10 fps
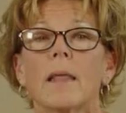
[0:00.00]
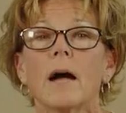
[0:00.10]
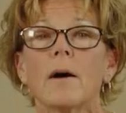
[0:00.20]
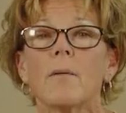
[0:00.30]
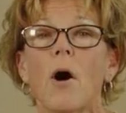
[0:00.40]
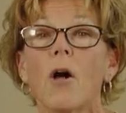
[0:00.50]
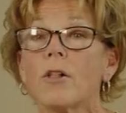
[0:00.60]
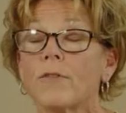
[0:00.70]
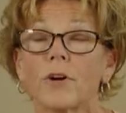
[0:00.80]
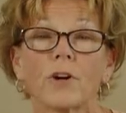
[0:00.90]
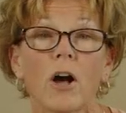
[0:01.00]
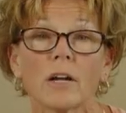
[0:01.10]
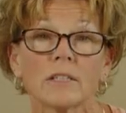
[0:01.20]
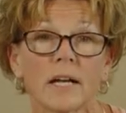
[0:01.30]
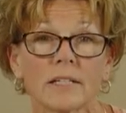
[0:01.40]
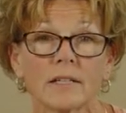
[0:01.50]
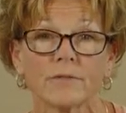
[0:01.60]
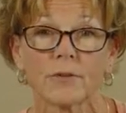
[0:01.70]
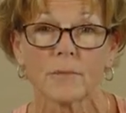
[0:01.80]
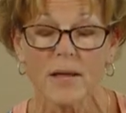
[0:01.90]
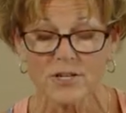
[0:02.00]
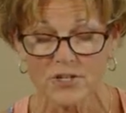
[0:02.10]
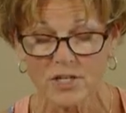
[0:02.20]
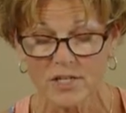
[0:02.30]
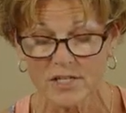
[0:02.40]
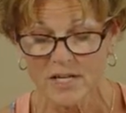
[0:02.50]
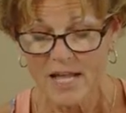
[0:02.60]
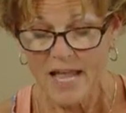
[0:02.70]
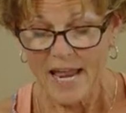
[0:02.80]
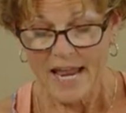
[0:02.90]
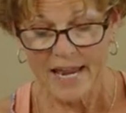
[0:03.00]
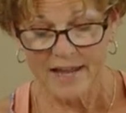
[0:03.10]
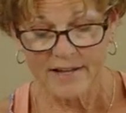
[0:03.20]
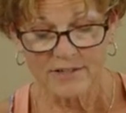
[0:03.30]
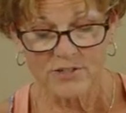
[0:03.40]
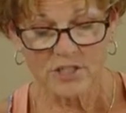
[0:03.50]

all of our contact information, and